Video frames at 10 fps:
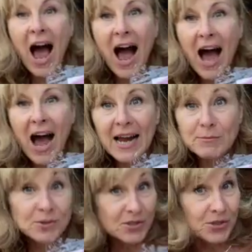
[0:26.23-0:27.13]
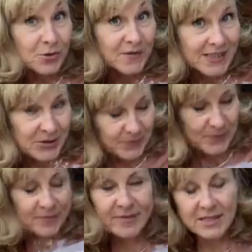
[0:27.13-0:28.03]
I'm doing you a video
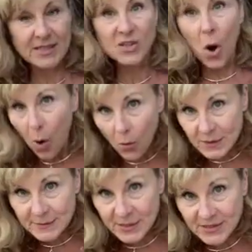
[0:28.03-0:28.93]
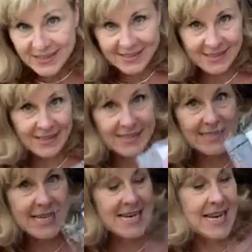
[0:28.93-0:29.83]
because it's always much easier to
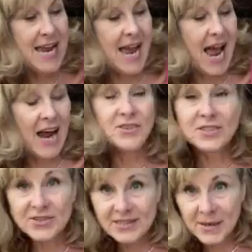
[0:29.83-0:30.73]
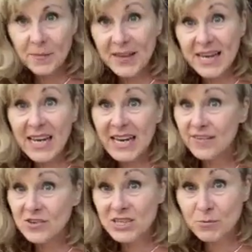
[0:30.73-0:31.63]
see how to do something
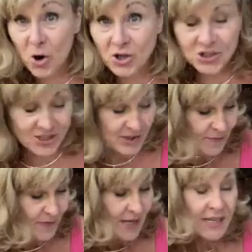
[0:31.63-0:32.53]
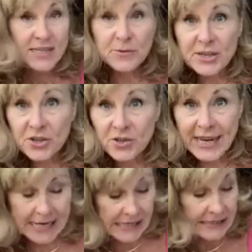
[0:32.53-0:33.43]
if you just watch. So in your
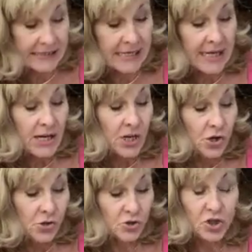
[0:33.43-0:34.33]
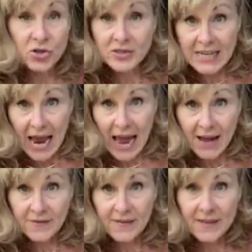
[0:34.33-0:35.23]
kit, you should
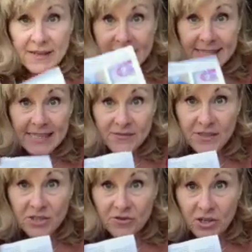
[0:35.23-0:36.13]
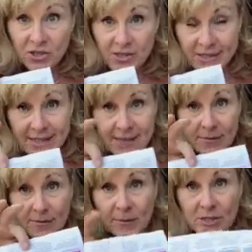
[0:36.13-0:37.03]
have a set of instructions
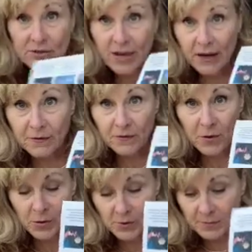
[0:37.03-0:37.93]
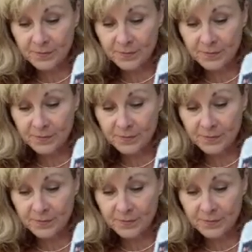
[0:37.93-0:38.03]
which you can follow,